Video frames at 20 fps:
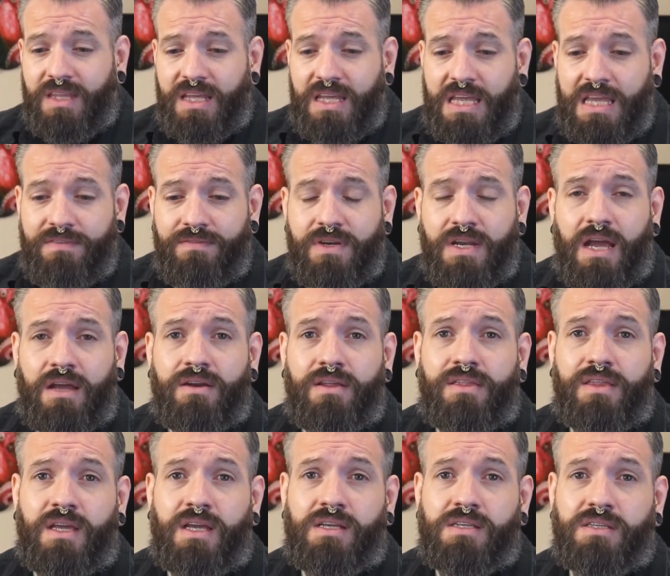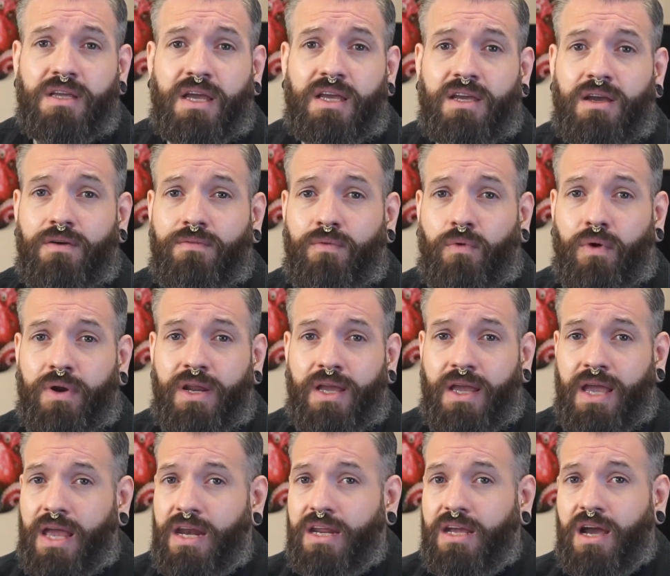even down to things like avoiding
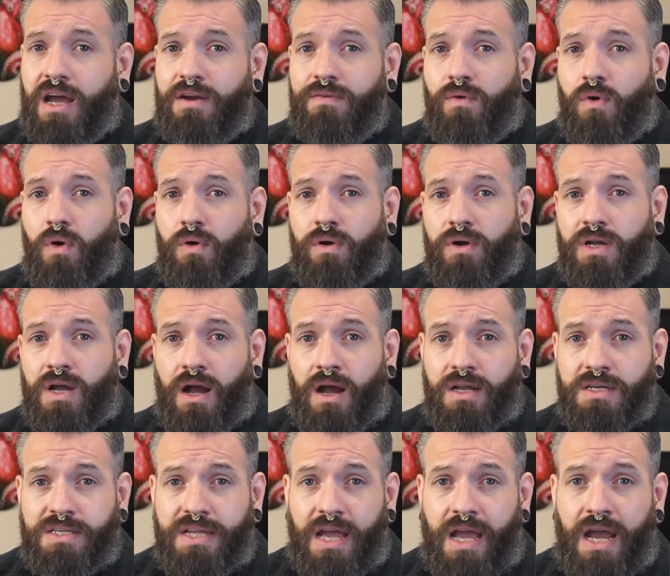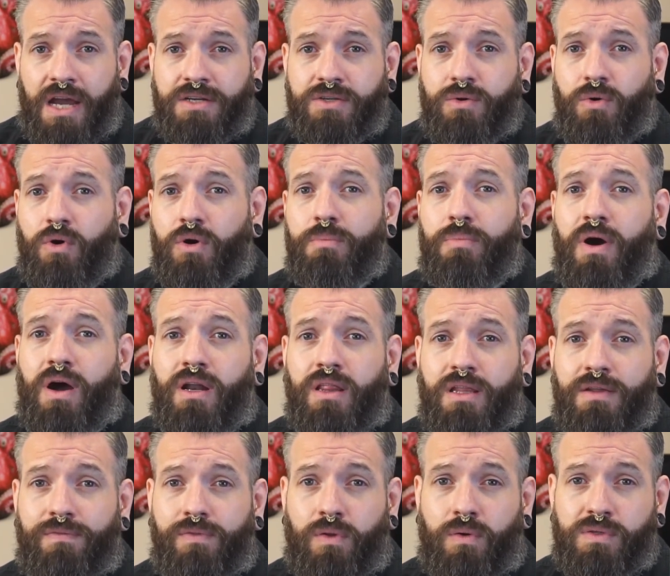any kind of oral contact or
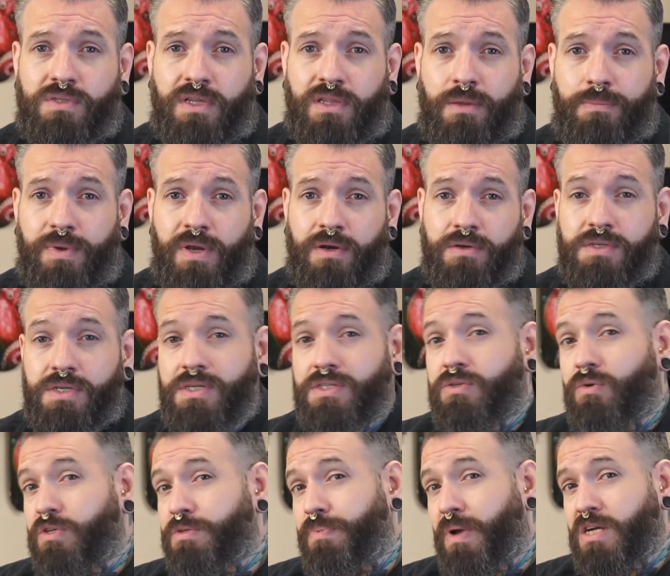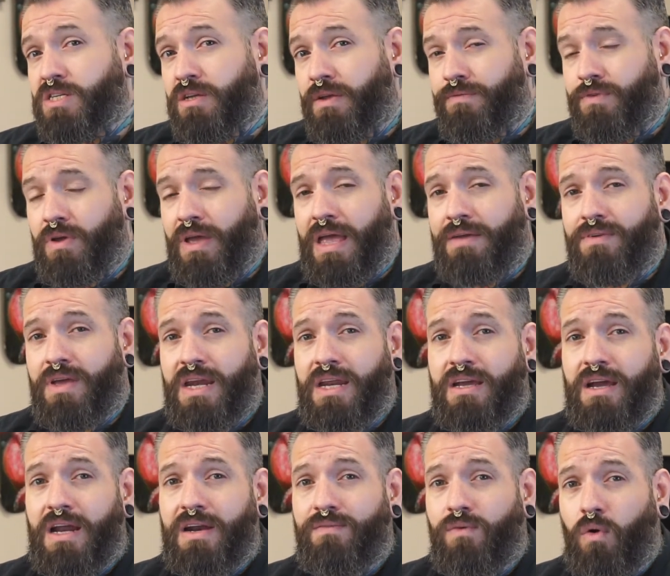bodily fluids on the piercing. So especially if you have any
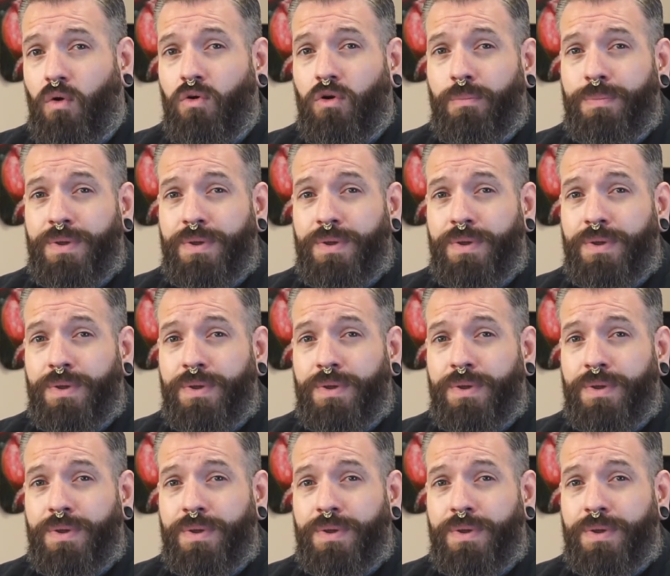kind of oral